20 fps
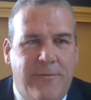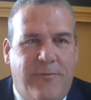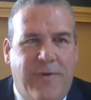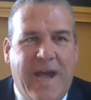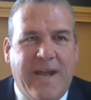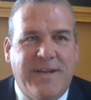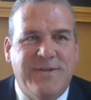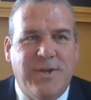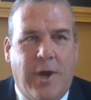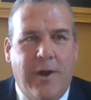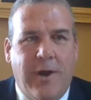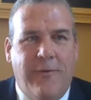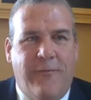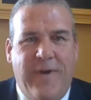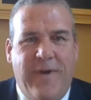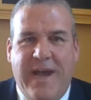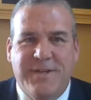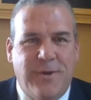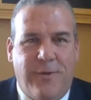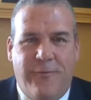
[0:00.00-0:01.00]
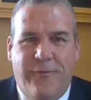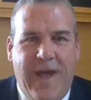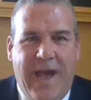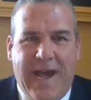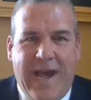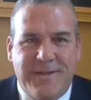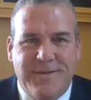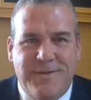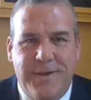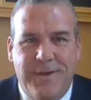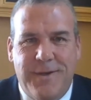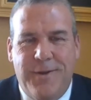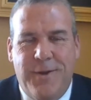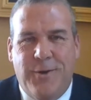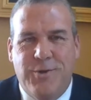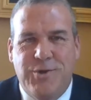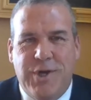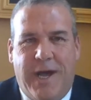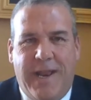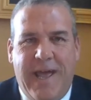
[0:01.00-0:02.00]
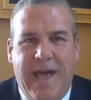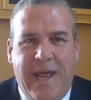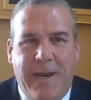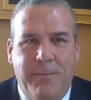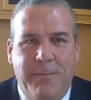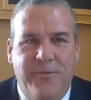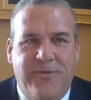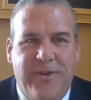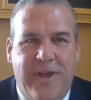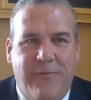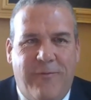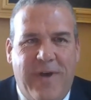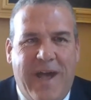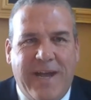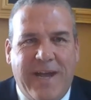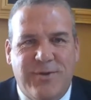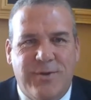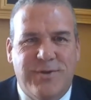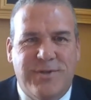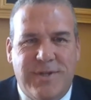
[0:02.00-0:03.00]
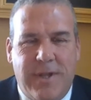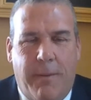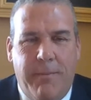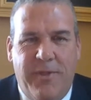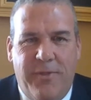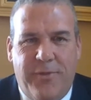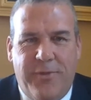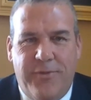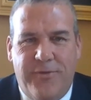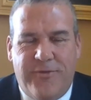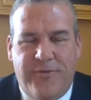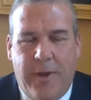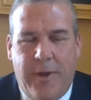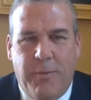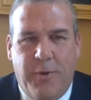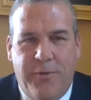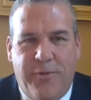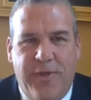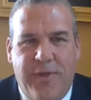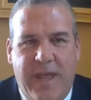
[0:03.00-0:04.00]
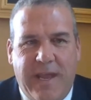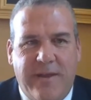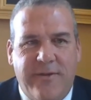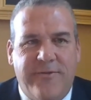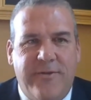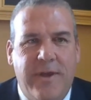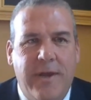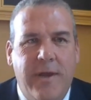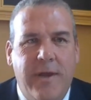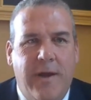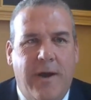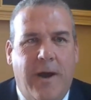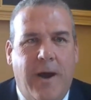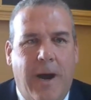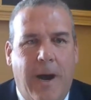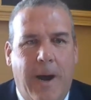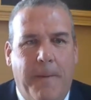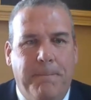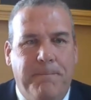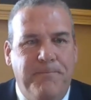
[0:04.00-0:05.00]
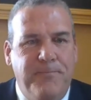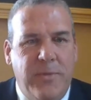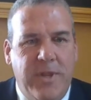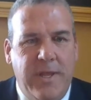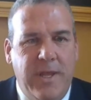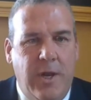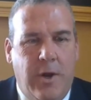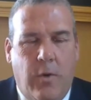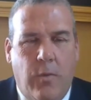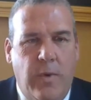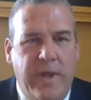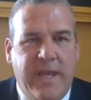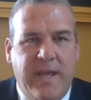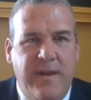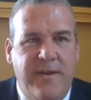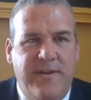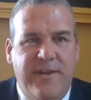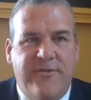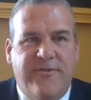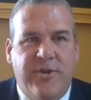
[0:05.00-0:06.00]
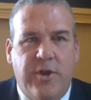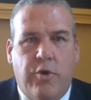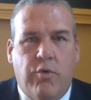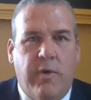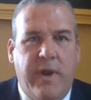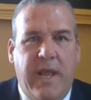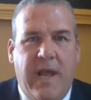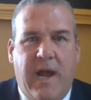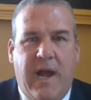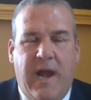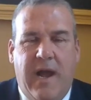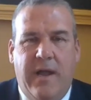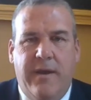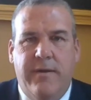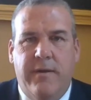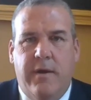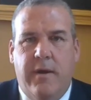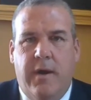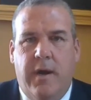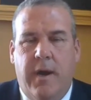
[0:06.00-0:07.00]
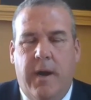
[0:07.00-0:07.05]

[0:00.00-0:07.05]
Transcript: Facts are facts. John Adams said facts are stubborn things. We can disagree on